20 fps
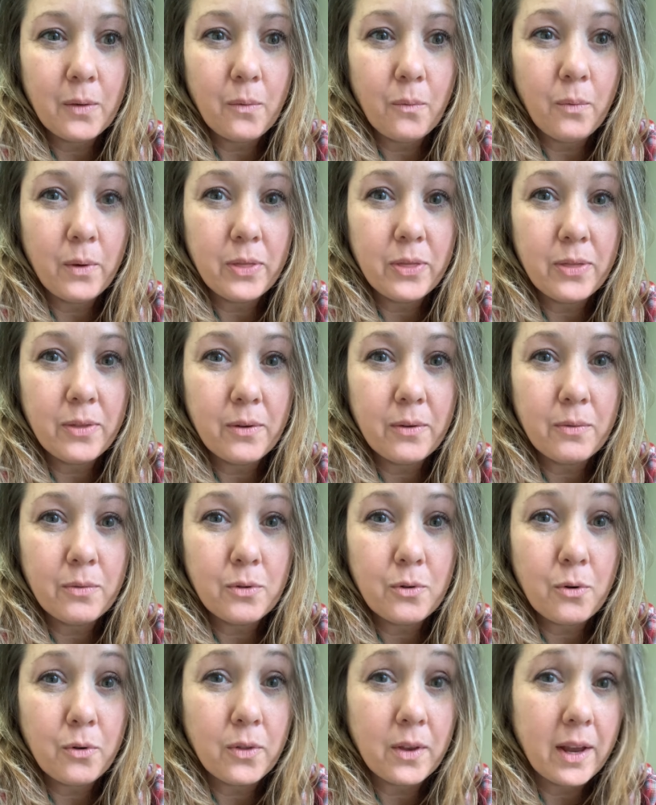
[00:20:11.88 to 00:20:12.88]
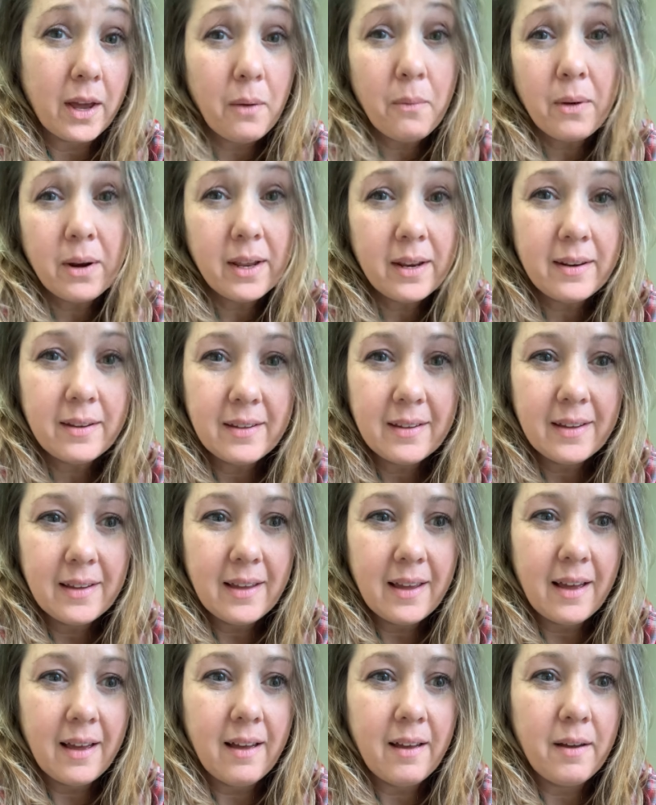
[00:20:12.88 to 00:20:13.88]
with the score that I wanted,
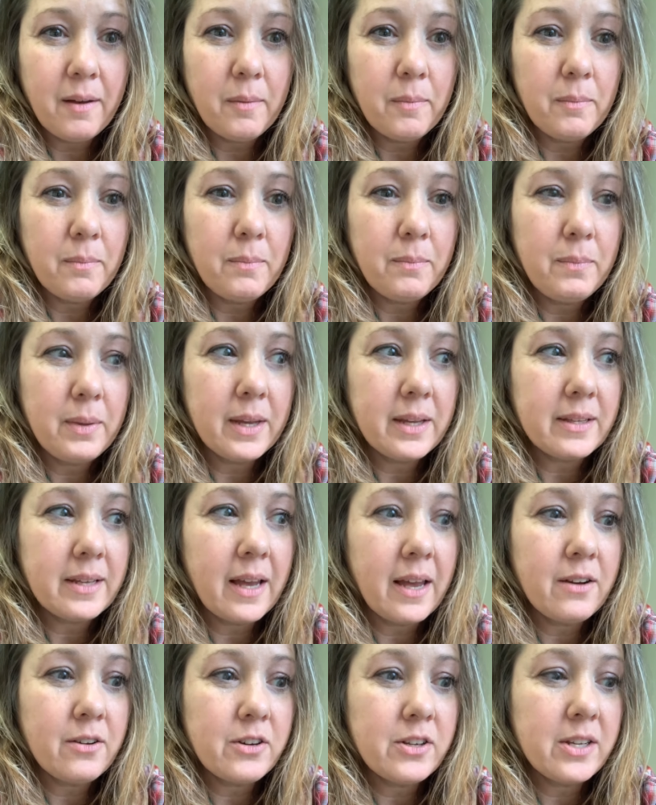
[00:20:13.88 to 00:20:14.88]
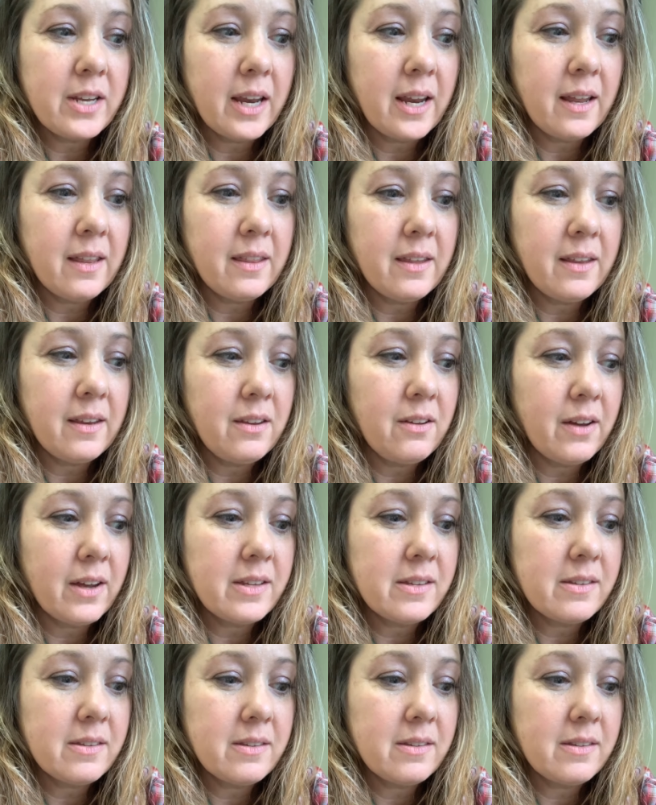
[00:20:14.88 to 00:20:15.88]
because I understand that you
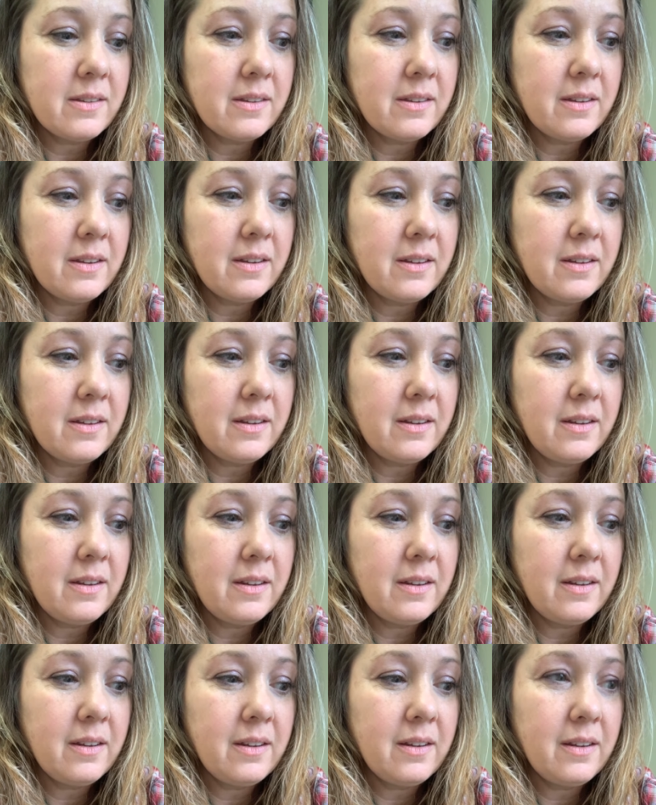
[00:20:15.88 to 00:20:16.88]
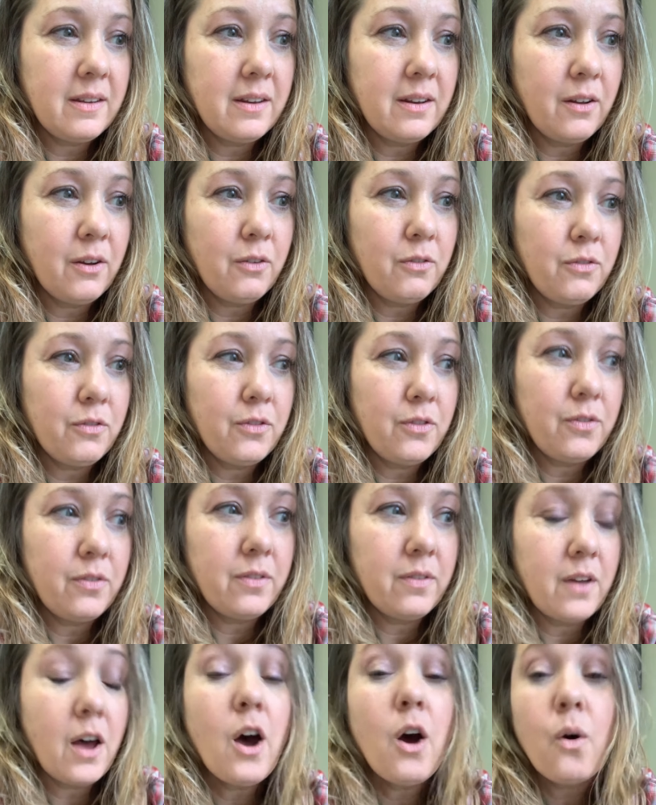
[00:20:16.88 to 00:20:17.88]
guys, you know.
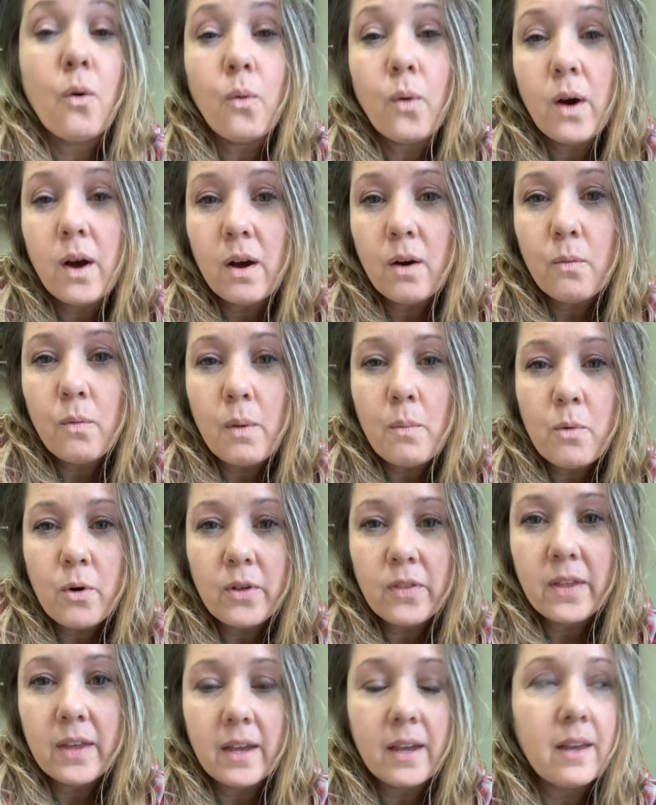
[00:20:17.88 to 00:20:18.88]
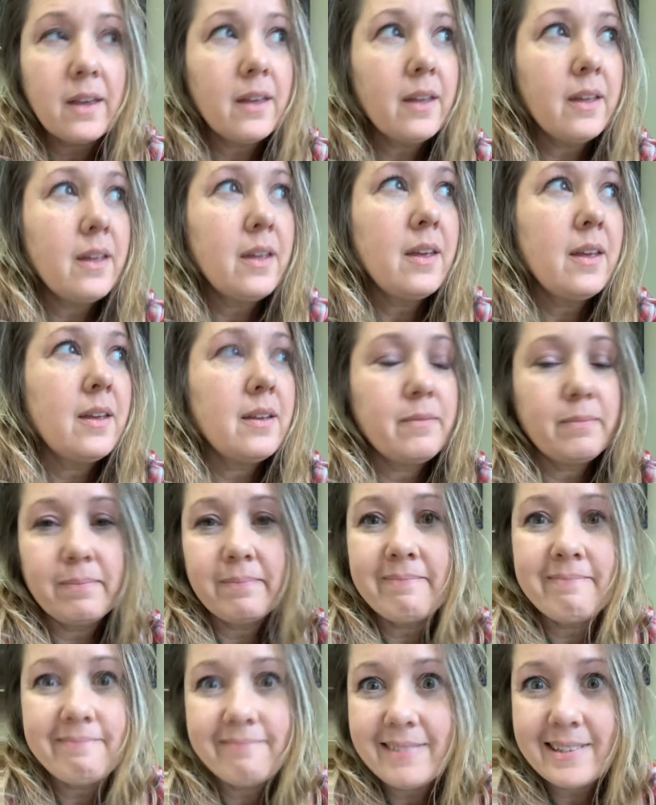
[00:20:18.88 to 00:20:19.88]
Oh, one more thing.
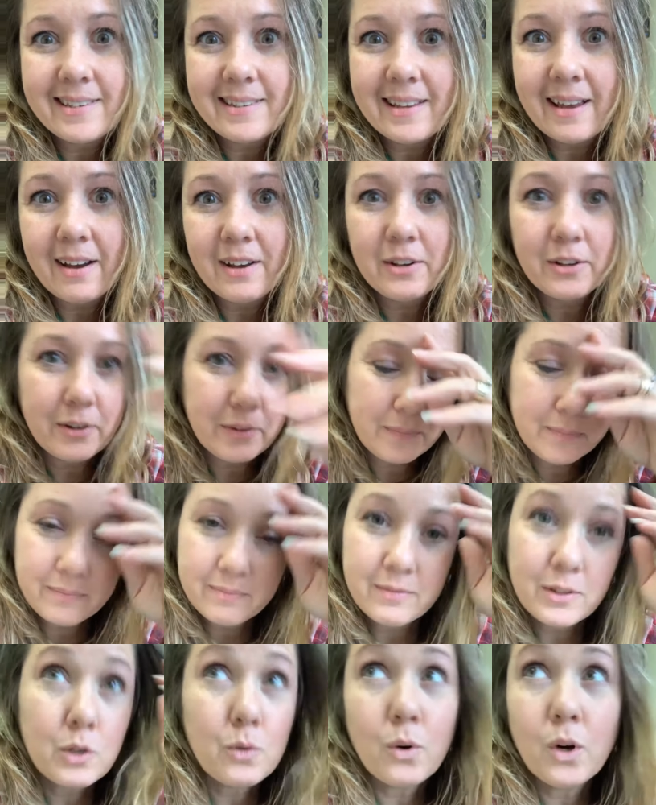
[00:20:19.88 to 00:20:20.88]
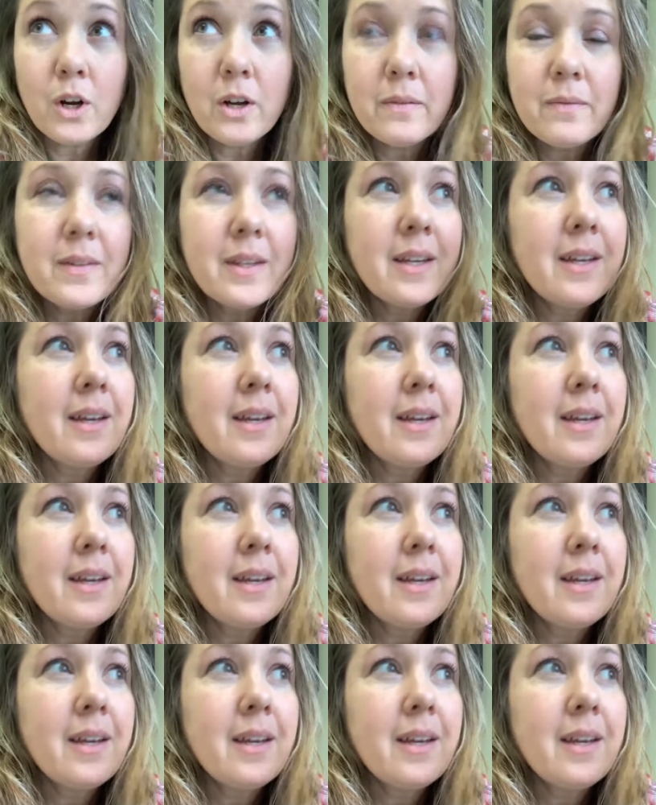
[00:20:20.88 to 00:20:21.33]
This is how I do. Squirrel.